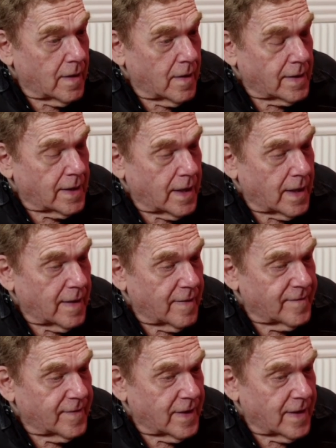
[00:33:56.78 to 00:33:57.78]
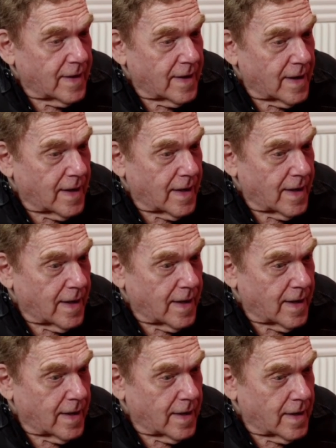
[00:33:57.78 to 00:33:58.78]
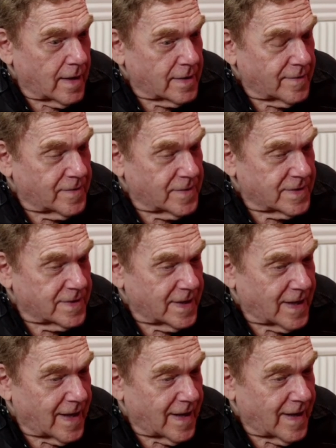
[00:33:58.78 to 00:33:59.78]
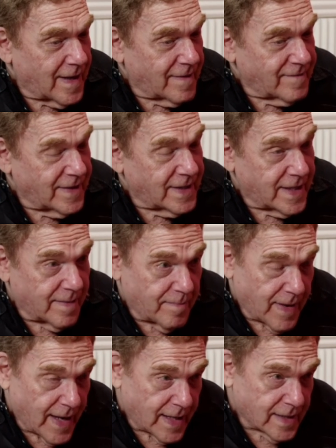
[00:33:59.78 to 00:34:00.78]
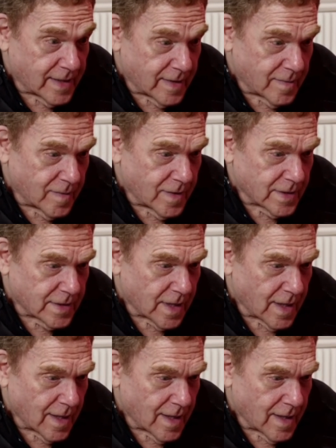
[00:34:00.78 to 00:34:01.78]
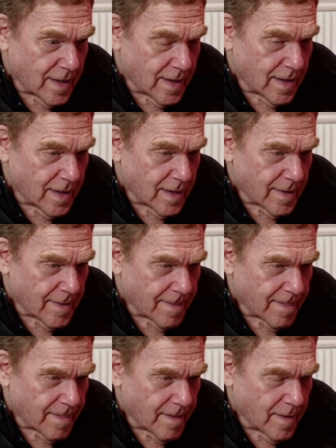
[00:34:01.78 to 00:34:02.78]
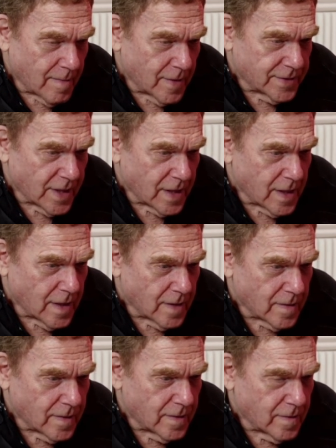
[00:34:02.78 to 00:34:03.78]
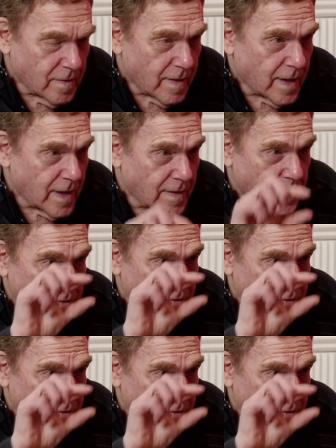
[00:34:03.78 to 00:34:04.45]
Okay, I have the first thing I invented and patented was a multicolored crayon that